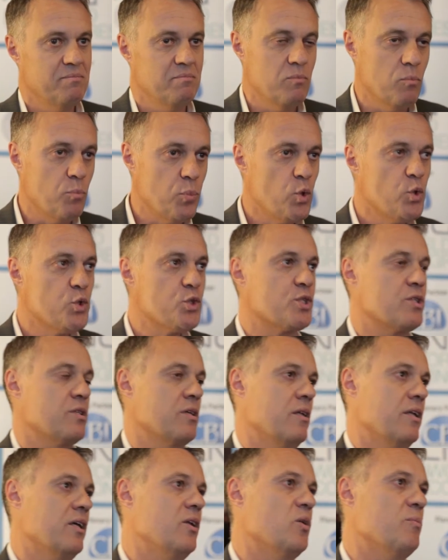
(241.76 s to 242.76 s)
boost
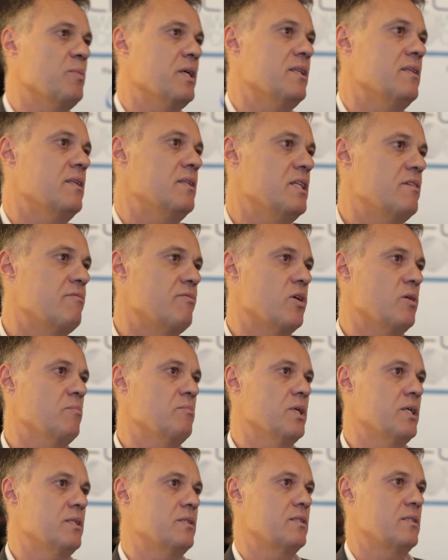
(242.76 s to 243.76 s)
a little bit the
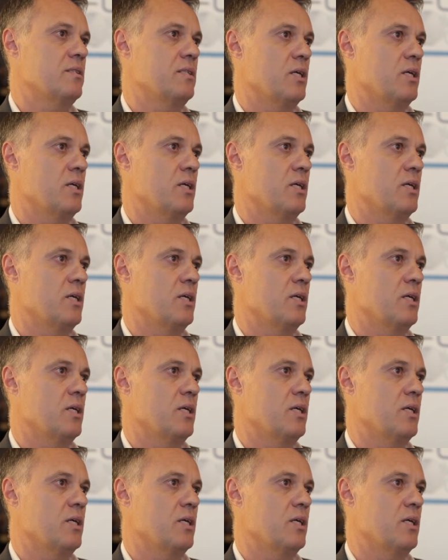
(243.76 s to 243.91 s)
development